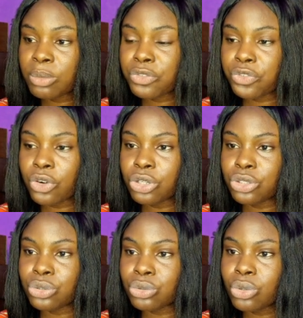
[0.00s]
before
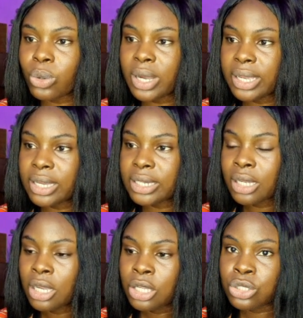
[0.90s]
you go
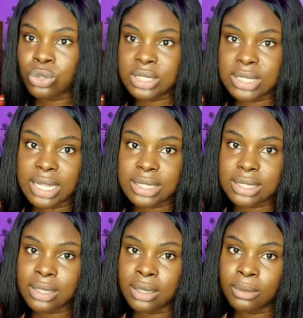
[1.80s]
ahead to start
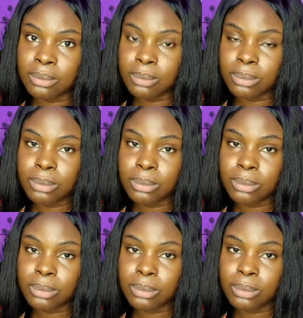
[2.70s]
uh,